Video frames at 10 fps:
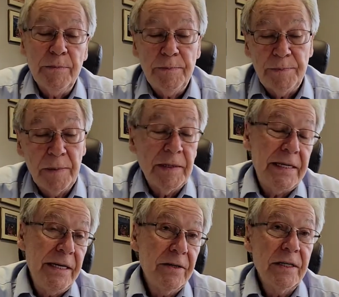public
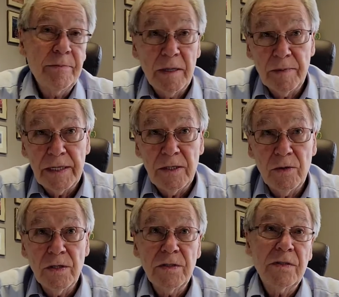hearing, public
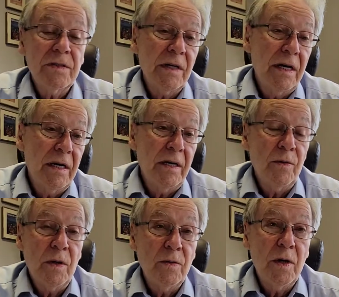notice uh,
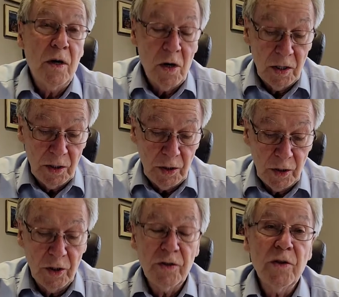on
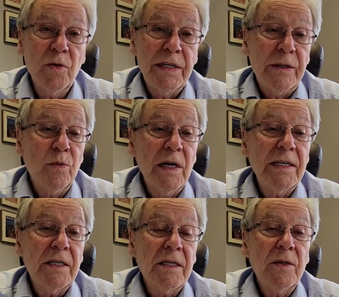the zoning,
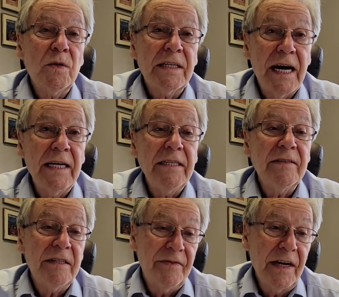what kind
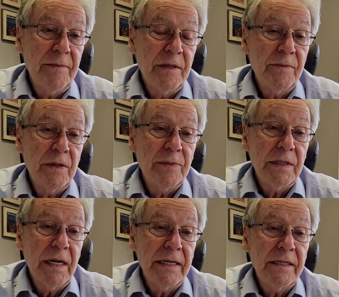of development we would
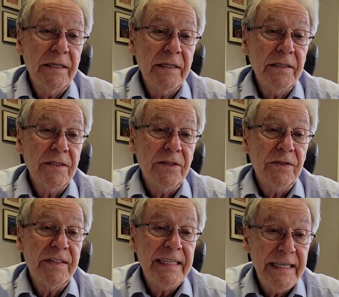like to
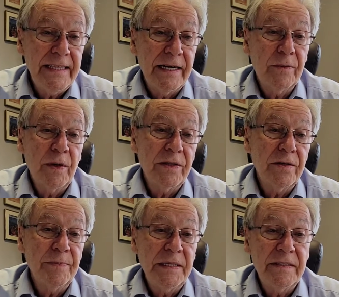see there, whether
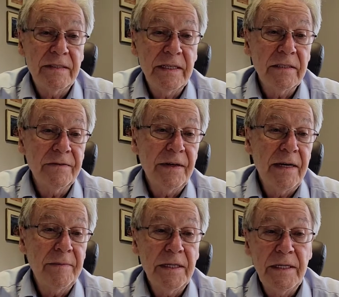it be single
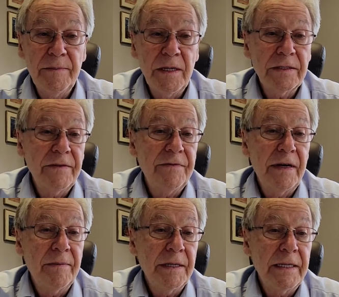family,
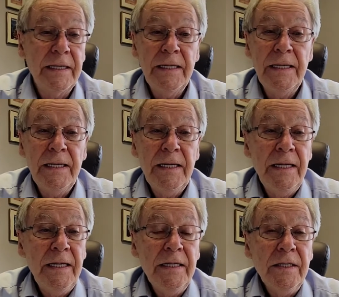multifamily.
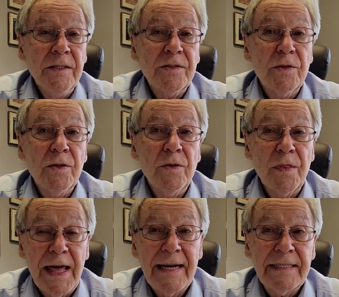So
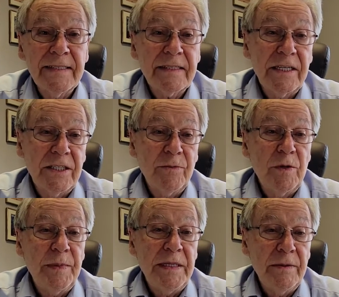that discussion
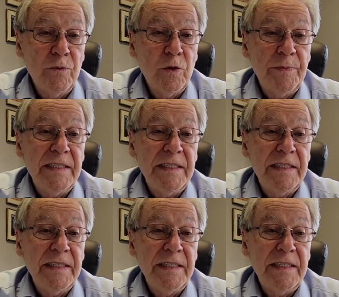would be would be